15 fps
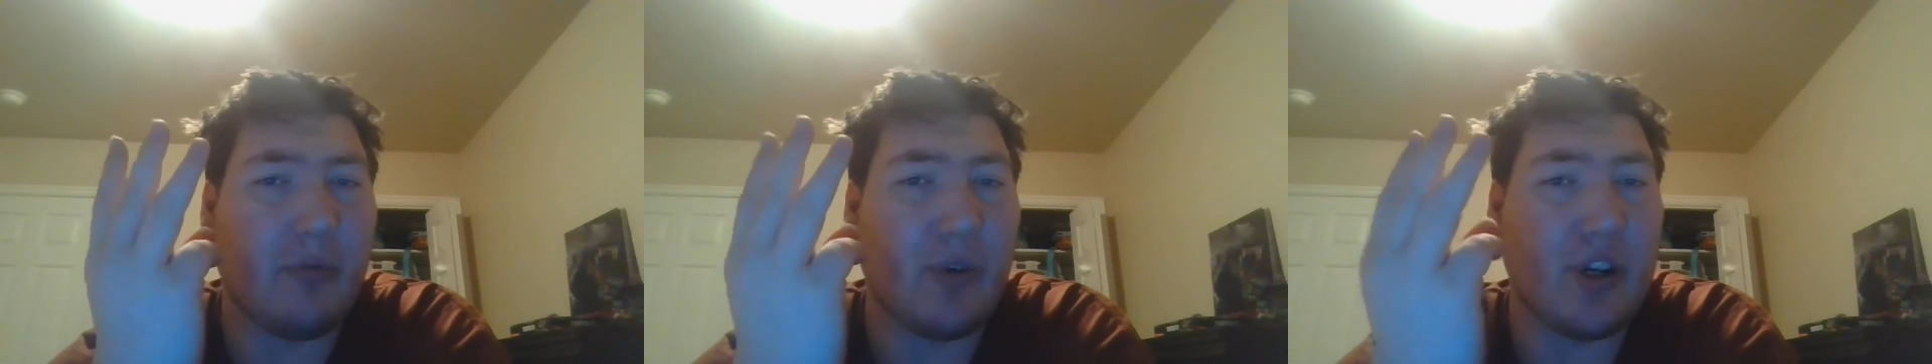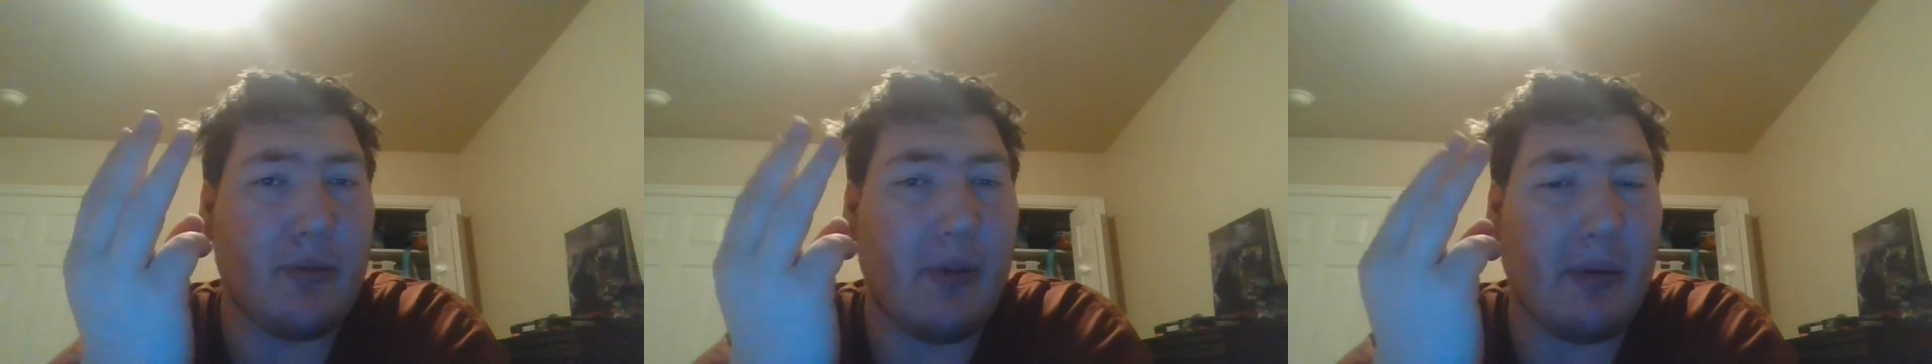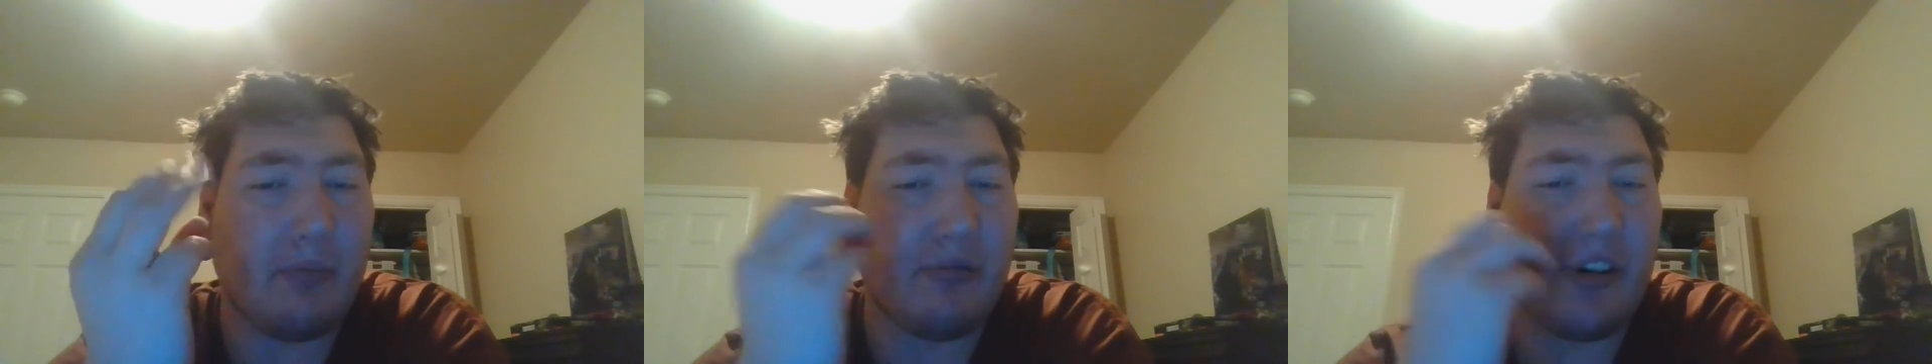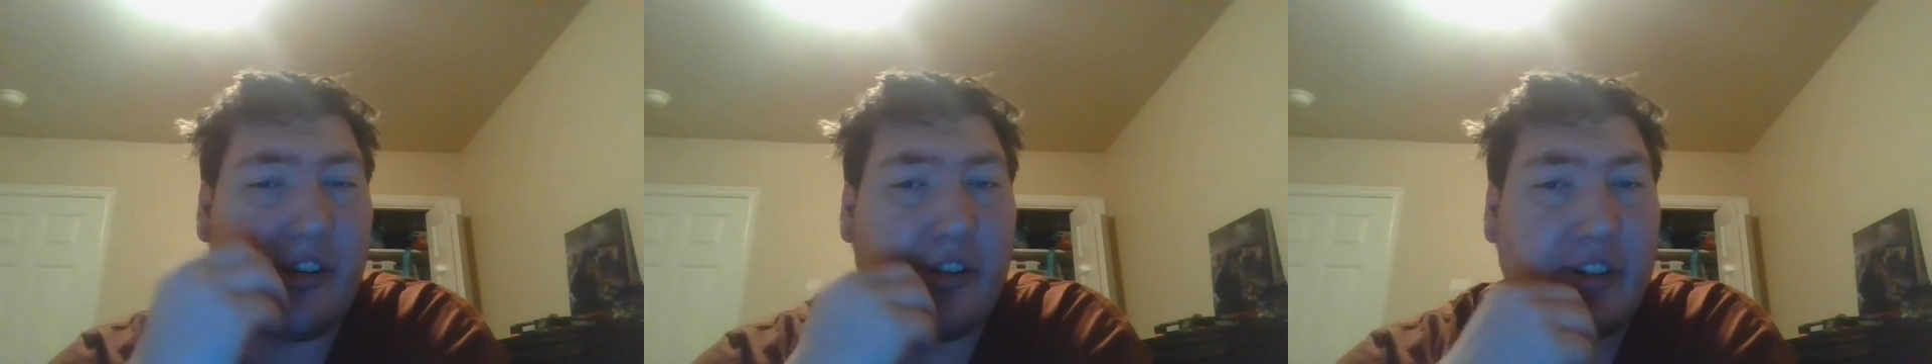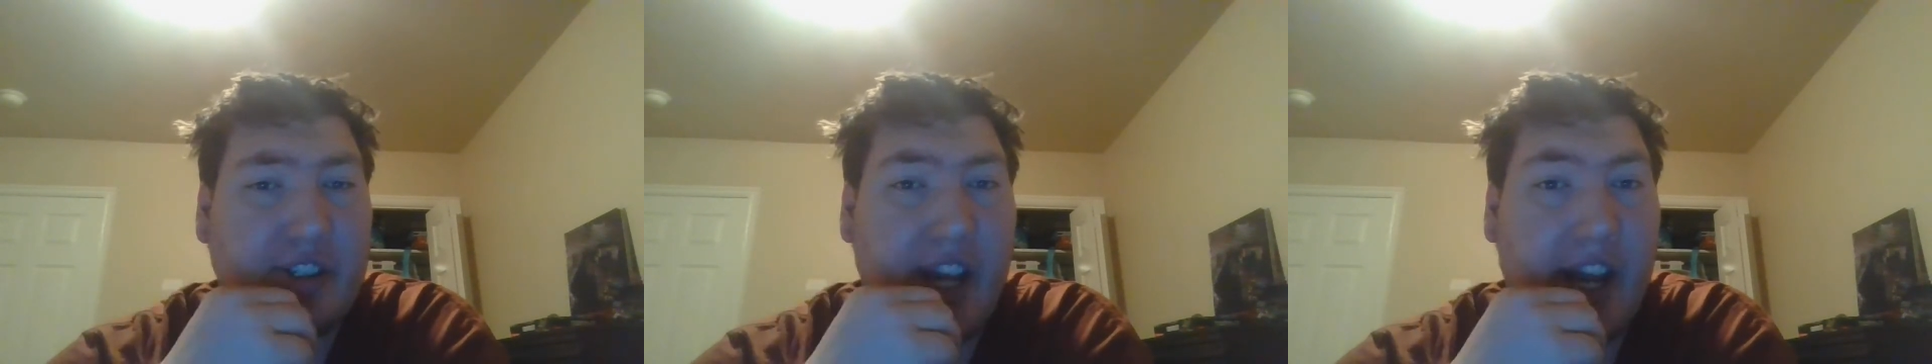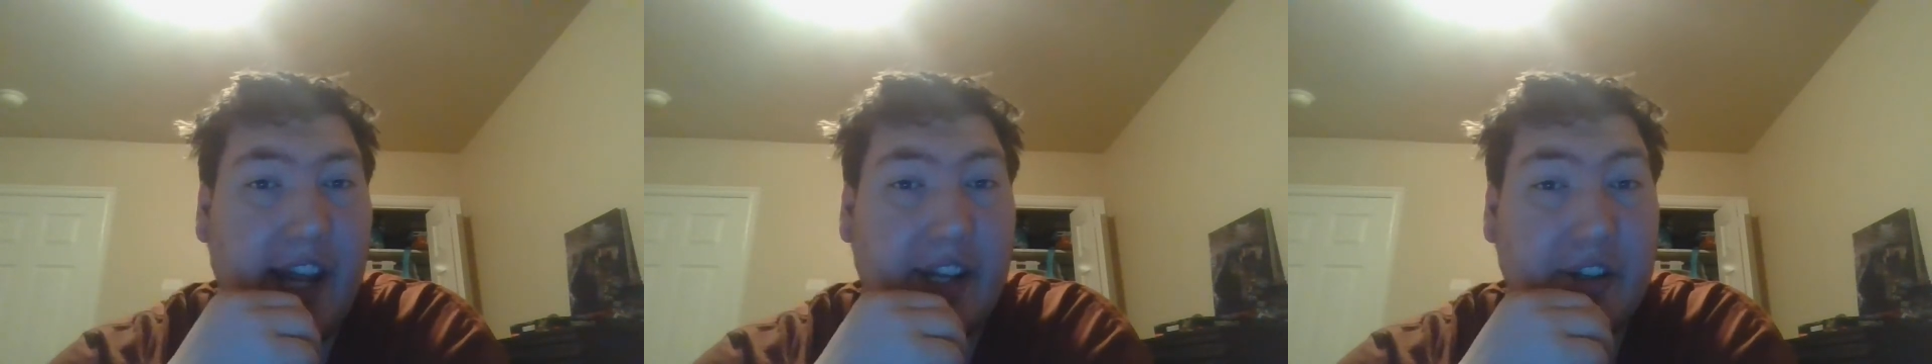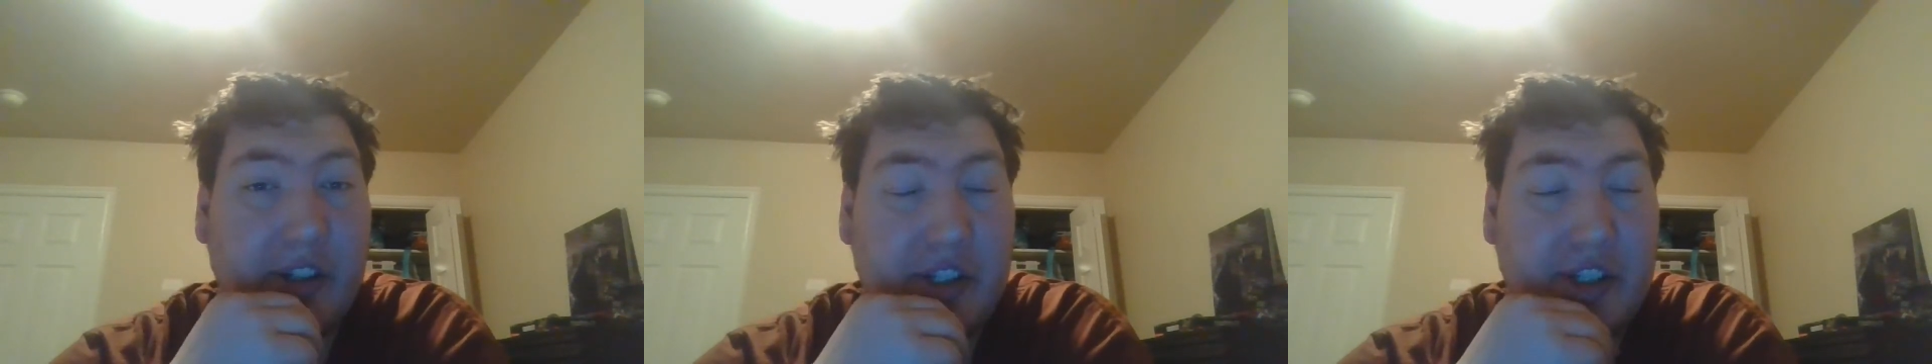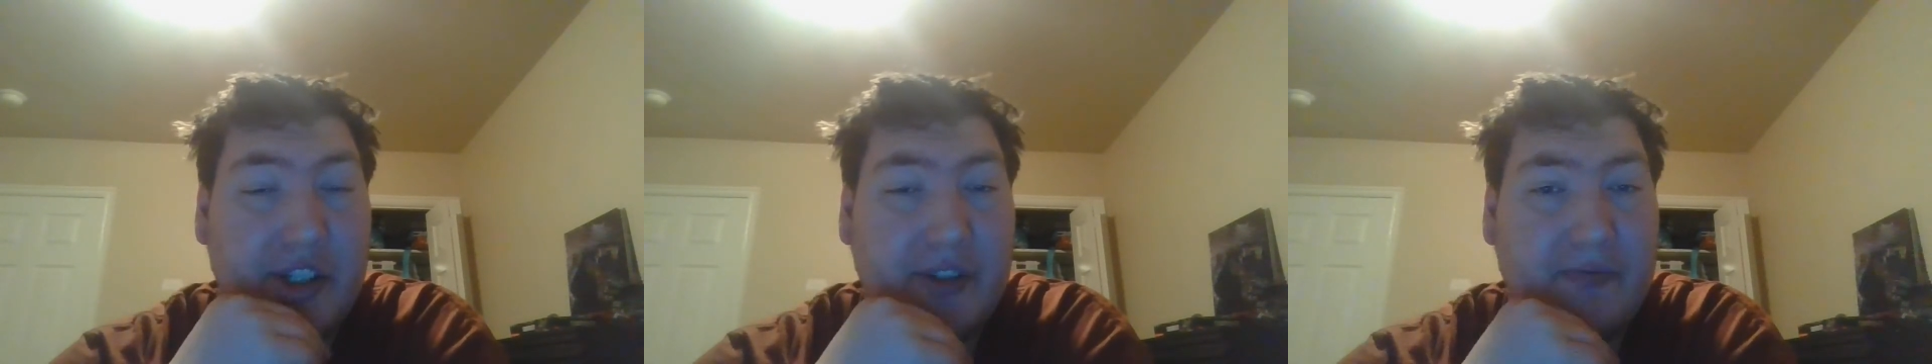one of my brothers,
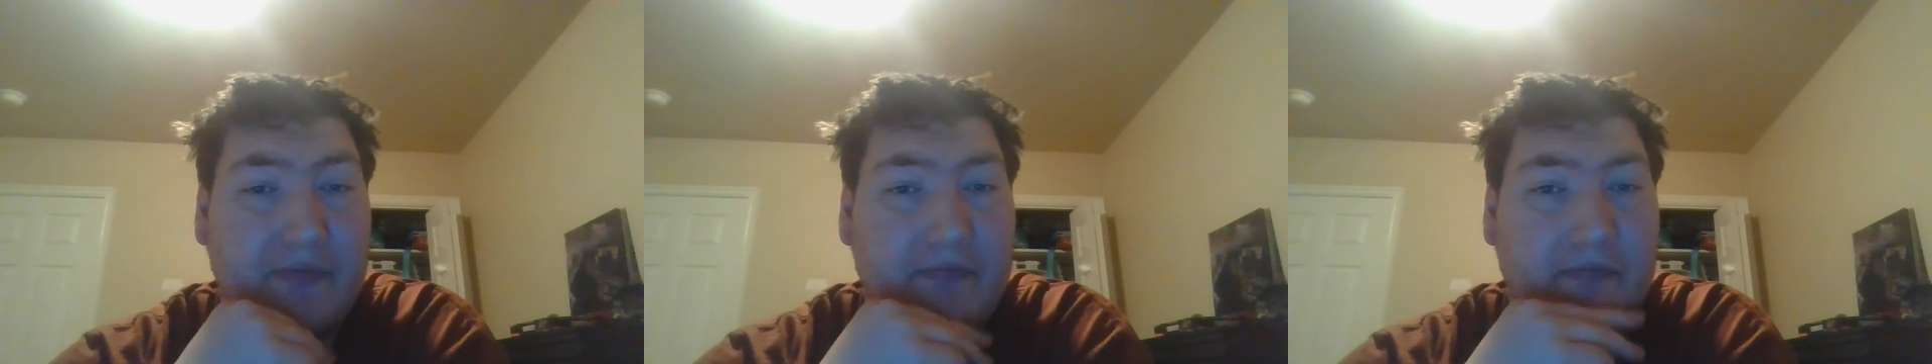Anders.